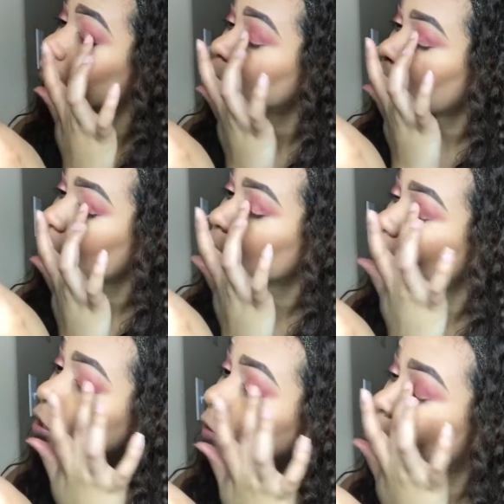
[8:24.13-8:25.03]
Like I said,
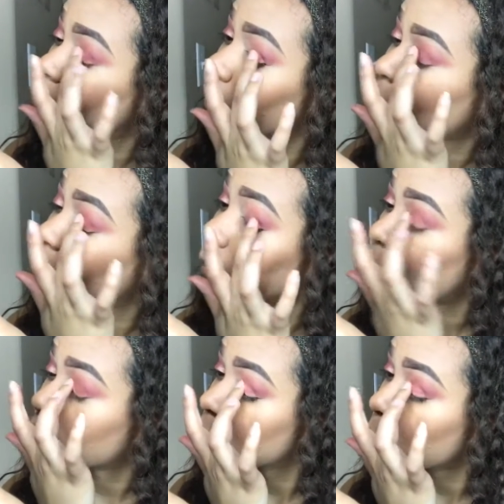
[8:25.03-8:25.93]
I do my makeup kind of
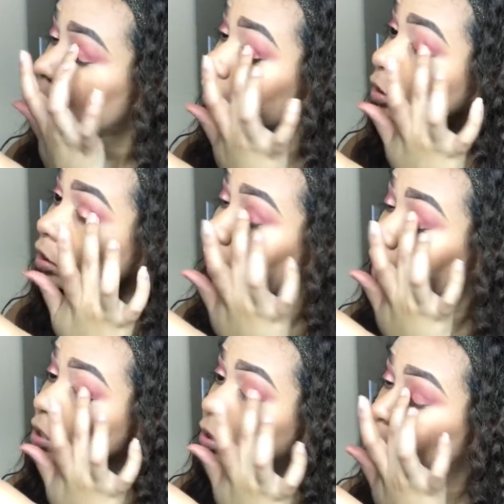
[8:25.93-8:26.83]
messy, but
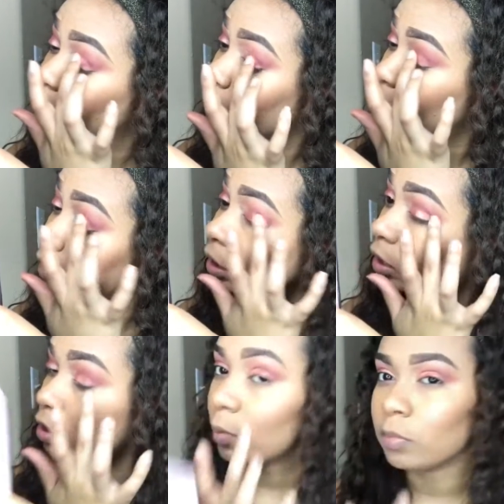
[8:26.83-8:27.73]
today is a little messier
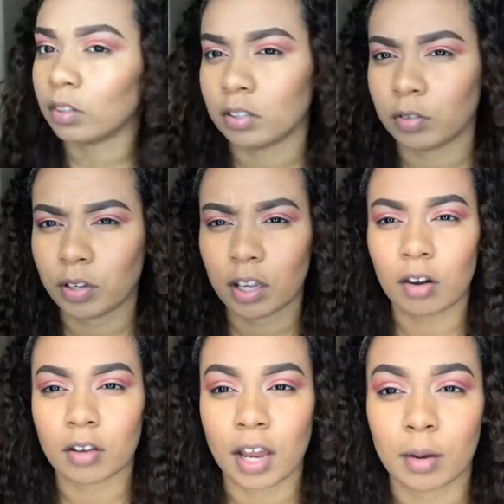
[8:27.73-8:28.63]
because I'm doing it
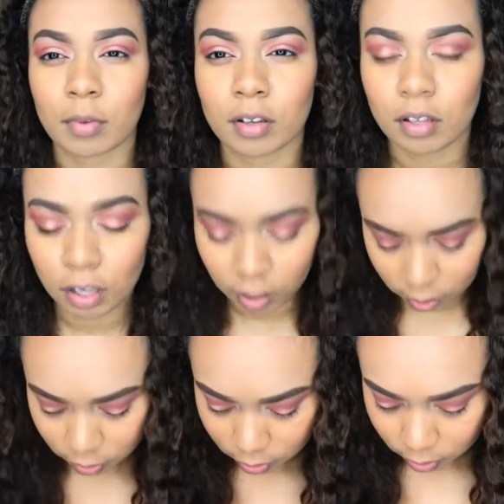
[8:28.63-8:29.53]
on camera.
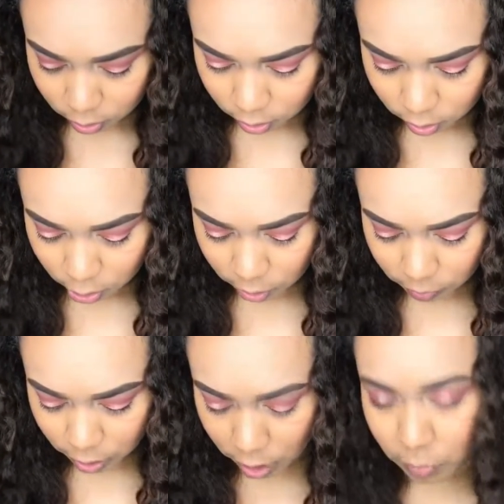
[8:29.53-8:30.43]

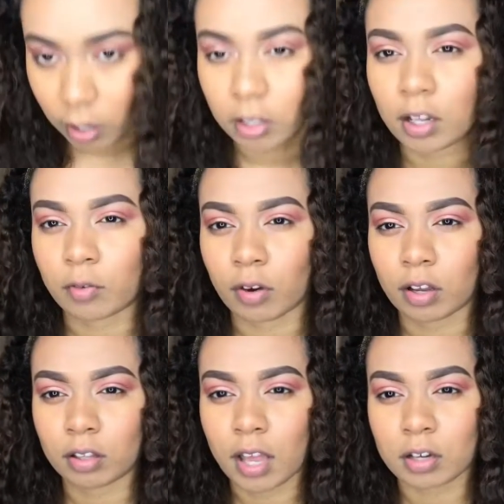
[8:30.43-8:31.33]
And I'm not in
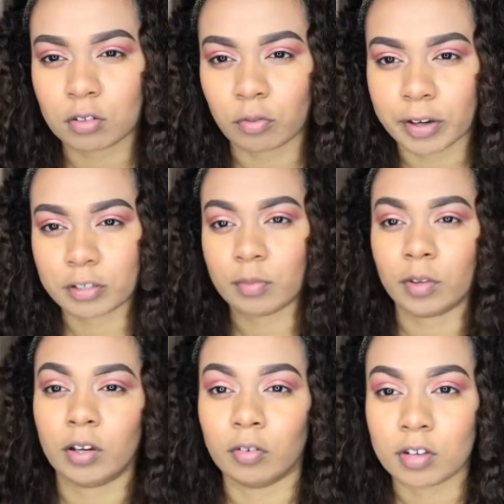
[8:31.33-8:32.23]
the actual
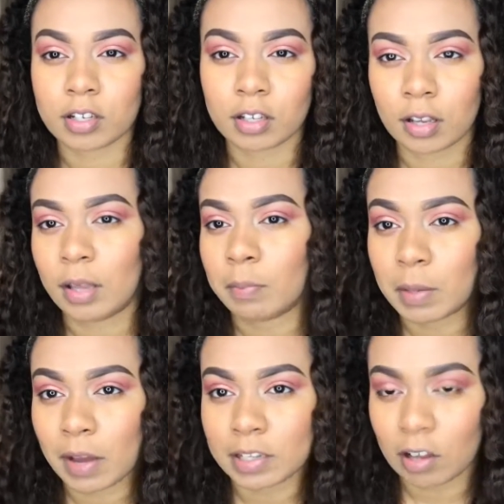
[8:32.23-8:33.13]
restroom, you know, just
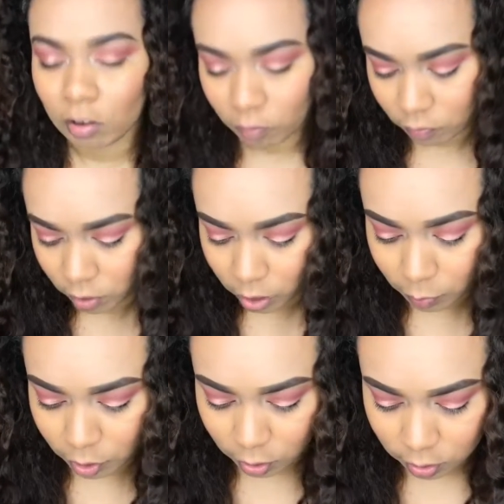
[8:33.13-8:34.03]
me, myself, in the
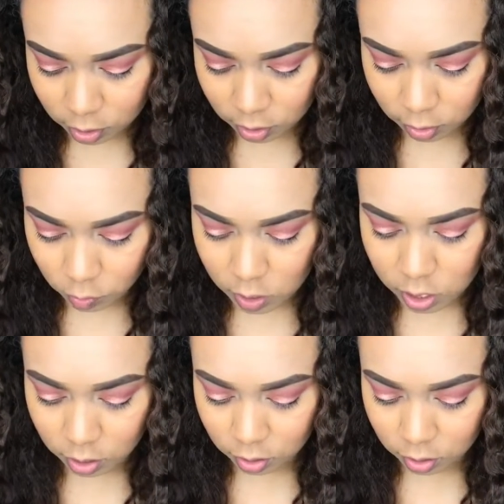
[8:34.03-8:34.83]
mirror, just doing it.